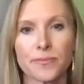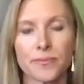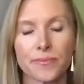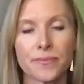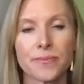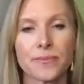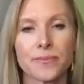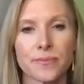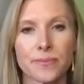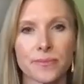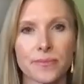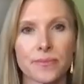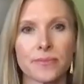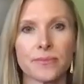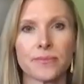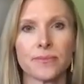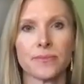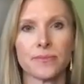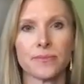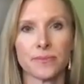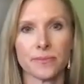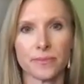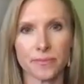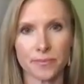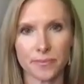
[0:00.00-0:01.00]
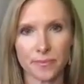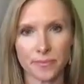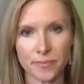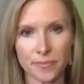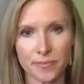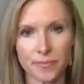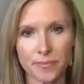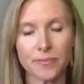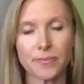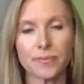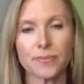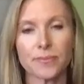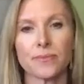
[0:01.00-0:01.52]

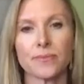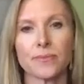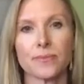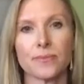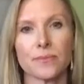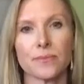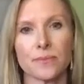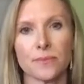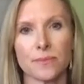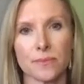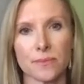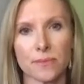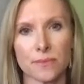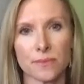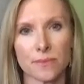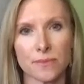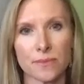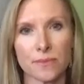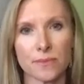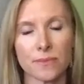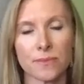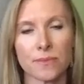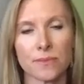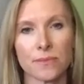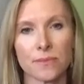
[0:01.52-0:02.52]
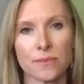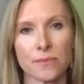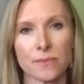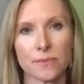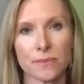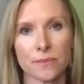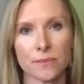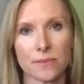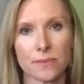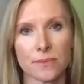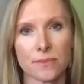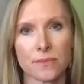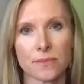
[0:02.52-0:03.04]

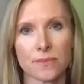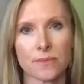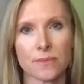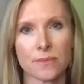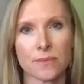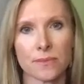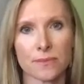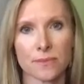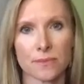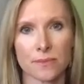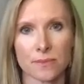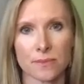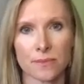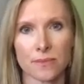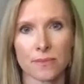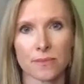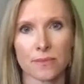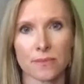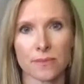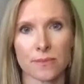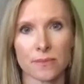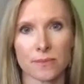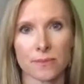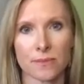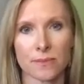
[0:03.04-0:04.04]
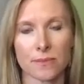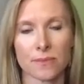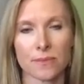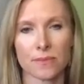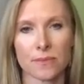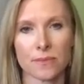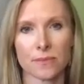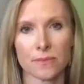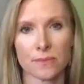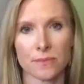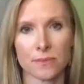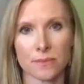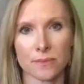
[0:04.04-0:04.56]

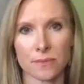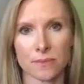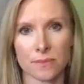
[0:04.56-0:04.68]
This person isn't speaking.